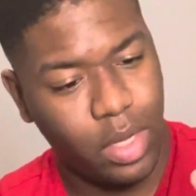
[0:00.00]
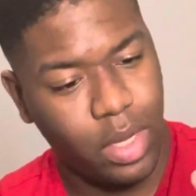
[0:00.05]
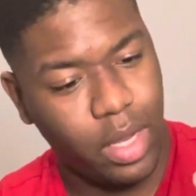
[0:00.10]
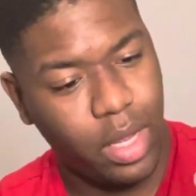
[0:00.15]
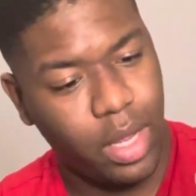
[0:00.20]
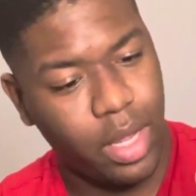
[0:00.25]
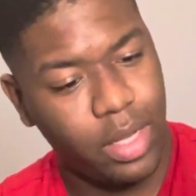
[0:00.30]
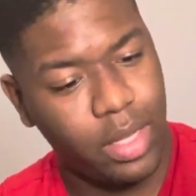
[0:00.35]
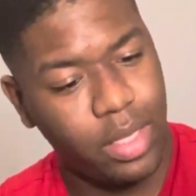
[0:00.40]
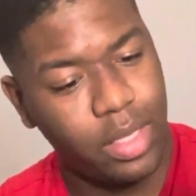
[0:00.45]

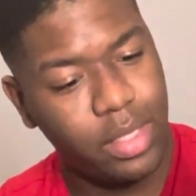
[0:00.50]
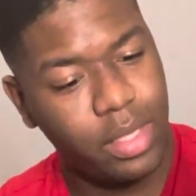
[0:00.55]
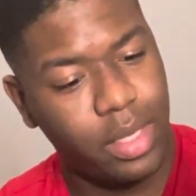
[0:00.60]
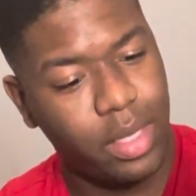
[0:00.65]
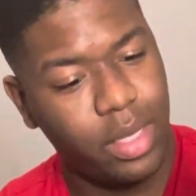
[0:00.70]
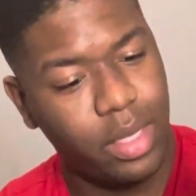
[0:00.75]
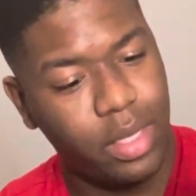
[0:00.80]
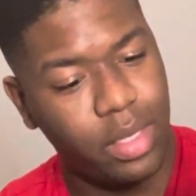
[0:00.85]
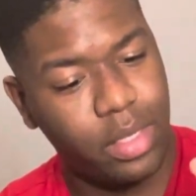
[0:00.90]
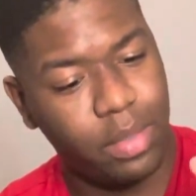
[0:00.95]
And this
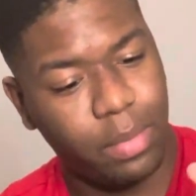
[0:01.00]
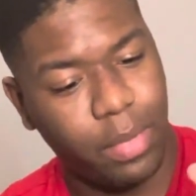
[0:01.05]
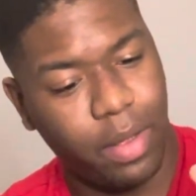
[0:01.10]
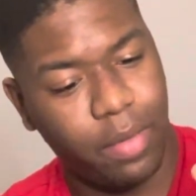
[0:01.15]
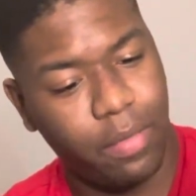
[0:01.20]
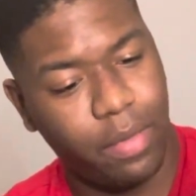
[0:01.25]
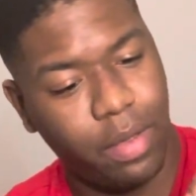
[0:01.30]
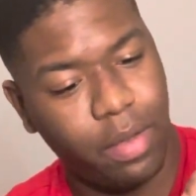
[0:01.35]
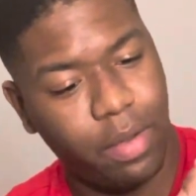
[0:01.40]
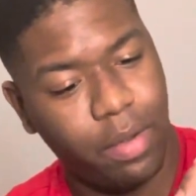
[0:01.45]
is my
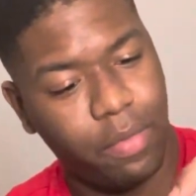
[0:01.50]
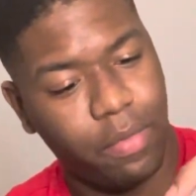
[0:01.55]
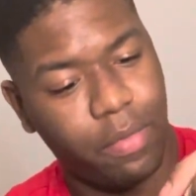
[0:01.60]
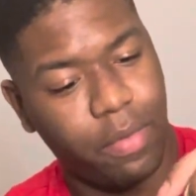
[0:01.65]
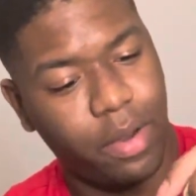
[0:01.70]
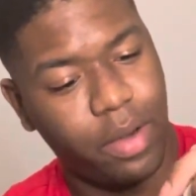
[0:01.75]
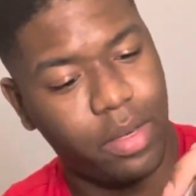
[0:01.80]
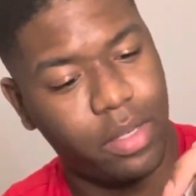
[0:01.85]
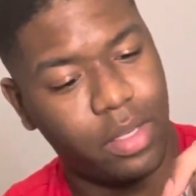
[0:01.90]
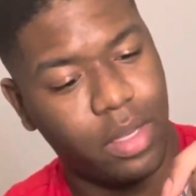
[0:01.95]
very
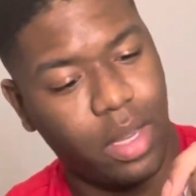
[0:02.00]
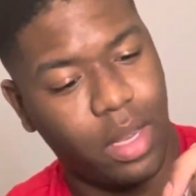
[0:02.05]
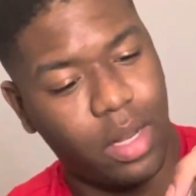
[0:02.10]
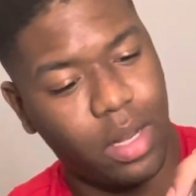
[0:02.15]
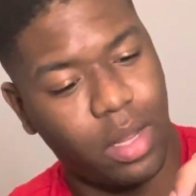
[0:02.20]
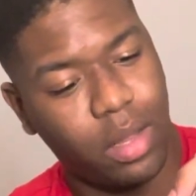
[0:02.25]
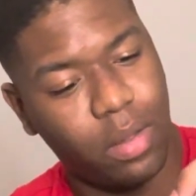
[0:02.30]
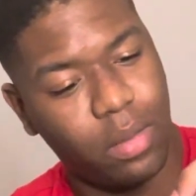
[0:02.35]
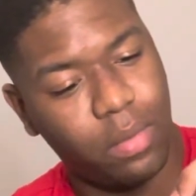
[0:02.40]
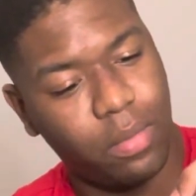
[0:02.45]
first
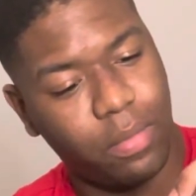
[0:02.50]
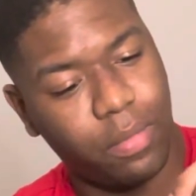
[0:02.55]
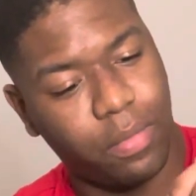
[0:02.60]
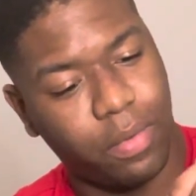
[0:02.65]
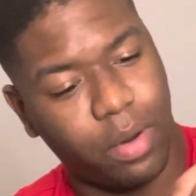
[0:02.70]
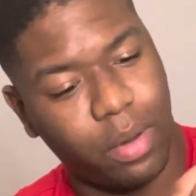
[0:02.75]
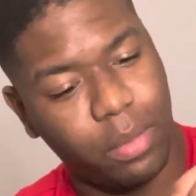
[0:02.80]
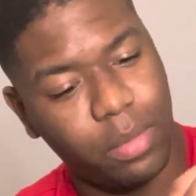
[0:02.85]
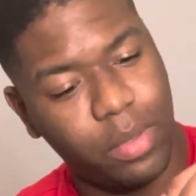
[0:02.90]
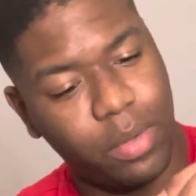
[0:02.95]
cologne
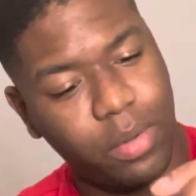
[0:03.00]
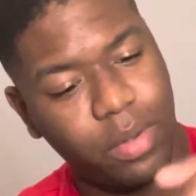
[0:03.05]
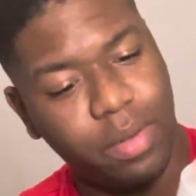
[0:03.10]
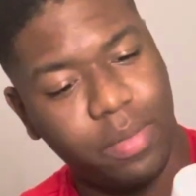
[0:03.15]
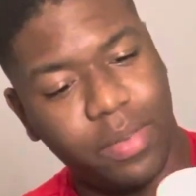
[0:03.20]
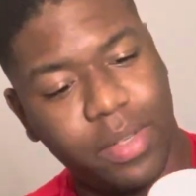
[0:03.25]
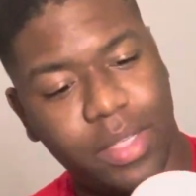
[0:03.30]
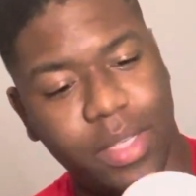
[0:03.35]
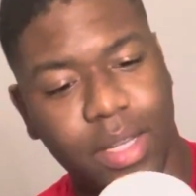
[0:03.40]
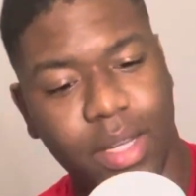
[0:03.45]
from Louis
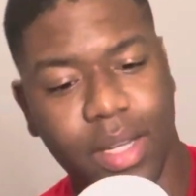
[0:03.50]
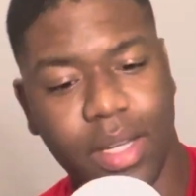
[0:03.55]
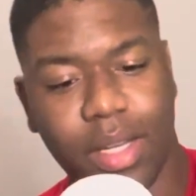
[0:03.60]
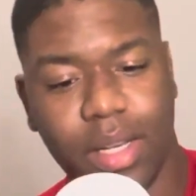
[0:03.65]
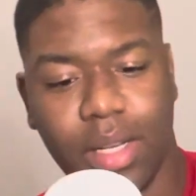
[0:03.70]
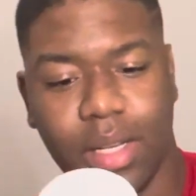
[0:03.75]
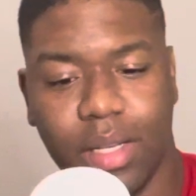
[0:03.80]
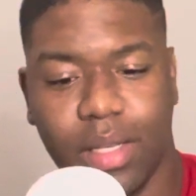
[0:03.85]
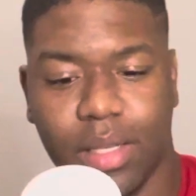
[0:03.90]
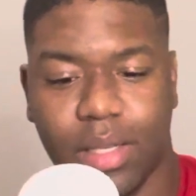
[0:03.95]

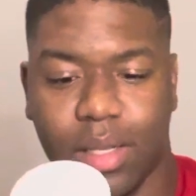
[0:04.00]
Vuitton.